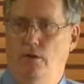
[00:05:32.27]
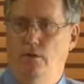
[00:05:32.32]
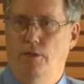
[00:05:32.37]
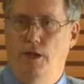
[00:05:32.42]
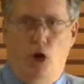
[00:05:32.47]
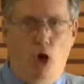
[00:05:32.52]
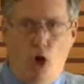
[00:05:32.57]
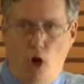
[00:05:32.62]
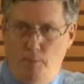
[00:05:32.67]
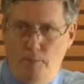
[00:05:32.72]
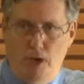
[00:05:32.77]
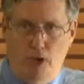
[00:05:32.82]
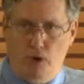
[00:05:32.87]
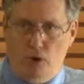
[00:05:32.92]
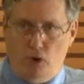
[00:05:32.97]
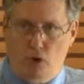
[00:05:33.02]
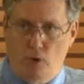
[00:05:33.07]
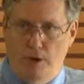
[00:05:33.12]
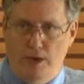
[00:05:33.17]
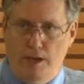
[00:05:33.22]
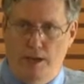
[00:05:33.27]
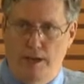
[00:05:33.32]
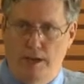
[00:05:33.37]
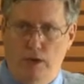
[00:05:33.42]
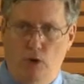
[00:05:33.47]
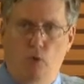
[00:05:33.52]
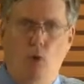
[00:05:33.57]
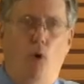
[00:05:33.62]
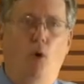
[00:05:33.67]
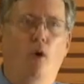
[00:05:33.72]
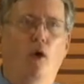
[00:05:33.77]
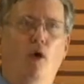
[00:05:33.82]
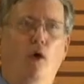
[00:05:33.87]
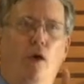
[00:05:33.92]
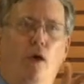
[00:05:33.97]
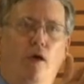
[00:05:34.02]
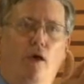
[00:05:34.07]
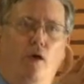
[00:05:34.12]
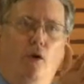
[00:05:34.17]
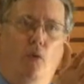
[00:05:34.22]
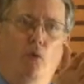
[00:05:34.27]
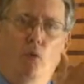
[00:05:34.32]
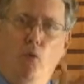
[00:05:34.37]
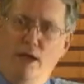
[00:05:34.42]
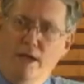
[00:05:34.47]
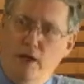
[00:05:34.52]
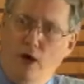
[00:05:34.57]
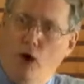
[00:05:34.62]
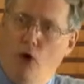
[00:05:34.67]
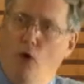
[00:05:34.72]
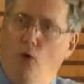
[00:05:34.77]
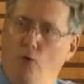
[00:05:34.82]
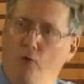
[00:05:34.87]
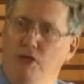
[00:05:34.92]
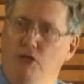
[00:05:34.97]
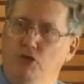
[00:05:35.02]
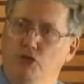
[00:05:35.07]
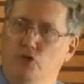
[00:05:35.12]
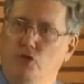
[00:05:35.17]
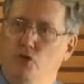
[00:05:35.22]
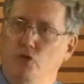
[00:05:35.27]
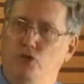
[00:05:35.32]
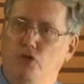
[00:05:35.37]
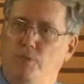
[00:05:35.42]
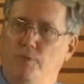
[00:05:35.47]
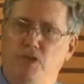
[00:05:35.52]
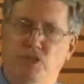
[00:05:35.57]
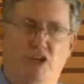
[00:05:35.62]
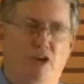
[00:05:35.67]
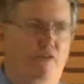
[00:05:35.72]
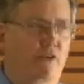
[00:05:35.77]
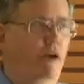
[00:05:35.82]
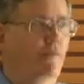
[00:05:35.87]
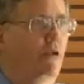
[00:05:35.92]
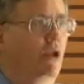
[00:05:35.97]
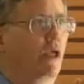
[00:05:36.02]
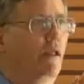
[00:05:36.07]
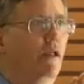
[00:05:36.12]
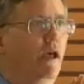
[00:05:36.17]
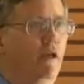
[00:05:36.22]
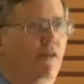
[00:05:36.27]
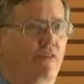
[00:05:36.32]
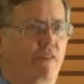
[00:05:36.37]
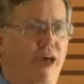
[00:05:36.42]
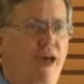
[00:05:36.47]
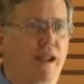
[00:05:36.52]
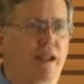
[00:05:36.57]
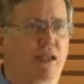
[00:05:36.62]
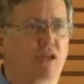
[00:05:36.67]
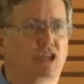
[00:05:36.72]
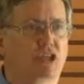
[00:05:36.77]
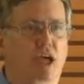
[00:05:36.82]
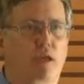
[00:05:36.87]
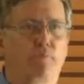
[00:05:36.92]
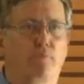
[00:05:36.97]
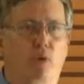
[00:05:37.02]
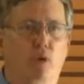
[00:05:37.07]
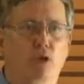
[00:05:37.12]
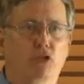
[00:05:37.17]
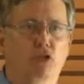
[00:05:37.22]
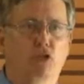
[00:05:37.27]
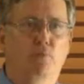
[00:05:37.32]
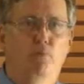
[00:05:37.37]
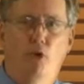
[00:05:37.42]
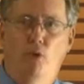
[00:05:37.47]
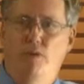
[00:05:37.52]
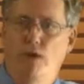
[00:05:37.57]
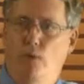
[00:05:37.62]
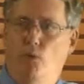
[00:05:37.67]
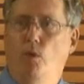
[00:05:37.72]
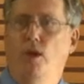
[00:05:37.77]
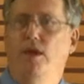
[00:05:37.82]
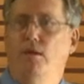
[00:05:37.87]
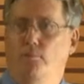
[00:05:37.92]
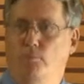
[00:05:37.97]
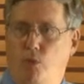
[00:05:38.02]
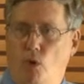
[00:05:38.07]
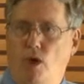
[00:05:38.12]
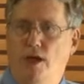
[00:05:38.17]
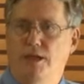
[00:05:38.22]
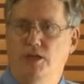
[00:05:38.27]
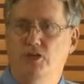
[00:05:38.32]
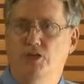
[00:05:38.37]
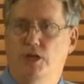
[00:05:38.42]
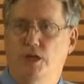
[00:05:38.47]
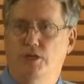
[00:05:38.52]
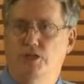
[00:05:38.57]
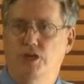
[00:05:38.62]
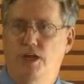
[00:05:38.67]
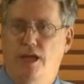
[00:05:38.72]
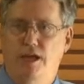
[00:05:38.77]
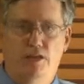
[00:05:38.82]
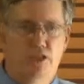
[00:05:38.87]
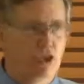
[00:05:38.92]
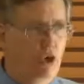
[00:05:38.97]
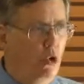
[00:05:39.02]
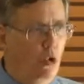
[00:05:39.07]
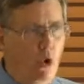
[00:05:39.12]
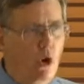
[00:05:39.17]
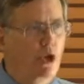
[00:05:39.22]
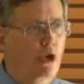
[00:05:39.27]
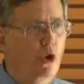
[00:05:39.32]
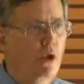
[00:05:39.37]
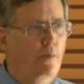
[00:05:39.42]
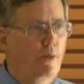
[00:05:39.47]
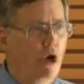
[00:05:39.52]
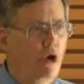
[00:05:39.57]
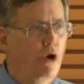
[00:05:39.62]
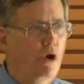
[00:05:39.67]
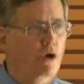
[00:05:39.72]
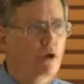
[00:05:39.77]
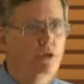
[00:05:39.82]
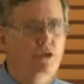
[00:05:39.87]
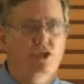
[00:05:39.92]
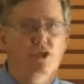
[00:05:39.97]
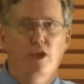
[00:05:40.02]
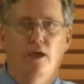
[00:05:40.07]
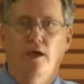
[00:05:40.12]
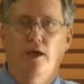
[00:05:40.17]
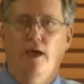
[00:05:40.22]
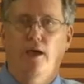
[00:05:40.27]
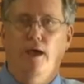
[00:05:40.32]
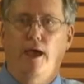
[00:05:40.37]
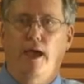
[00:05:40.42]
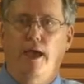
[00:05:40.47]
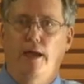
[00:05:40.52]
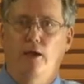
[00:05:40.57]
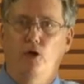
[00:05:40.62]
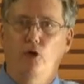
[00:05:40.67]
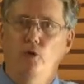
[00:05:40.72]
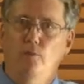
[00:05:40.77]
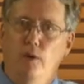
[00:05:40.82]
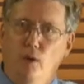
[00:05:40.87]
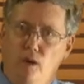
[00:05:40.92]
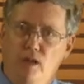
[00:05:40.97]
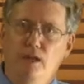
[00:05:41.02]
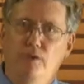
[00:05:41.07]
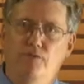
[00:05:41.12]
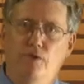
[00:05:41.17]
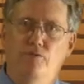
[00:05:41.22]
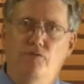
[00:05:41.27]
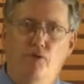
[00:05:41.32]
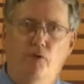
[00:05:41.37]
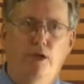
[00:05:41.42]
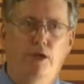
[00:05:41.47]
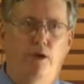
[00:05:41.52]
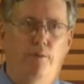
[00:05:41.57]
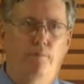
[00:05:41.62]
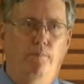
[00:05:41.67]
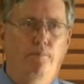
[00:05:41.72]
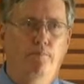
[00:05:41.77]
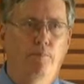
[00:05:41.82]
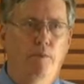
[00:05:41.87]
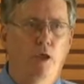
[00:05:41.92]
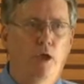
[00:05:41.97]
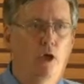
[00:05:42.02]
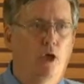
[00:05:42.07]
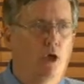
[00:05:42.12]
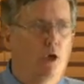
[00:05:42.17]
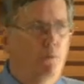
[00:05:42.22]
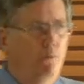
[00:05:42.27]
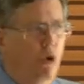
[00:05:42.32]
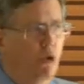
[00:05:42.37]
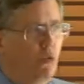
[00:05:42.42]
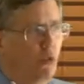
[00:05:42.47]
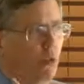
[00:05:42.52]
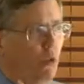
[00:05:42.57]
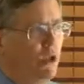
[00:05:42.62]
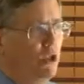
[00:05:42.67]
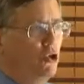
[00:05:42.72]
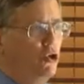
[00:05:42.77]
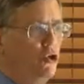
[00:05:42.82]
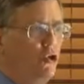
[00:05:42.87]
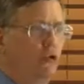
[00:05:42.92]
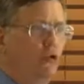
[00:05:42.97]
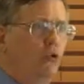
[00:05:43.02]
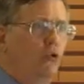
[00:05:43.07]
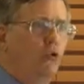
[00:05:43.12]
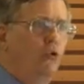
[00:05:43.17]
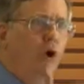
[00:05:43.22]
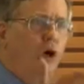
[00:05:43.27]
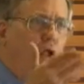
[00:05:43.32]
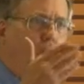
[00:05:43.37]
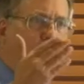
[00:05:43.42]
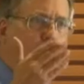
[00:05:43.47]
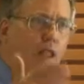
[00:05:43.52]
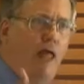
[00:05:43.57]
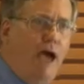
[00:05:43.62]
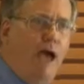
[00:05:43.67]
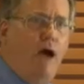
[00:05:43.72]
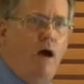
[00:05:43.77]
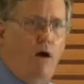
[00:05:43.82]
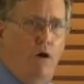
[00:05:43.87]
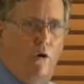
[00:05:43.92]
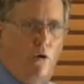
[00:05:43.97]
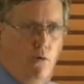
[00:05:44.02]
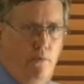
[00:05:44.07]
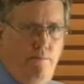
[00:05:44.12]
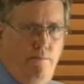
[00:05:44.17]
that all men are created equal. We hold these truths to be self-evident. That is a principle that we embrace as loyal Americans and who believe in freedom. But when you allow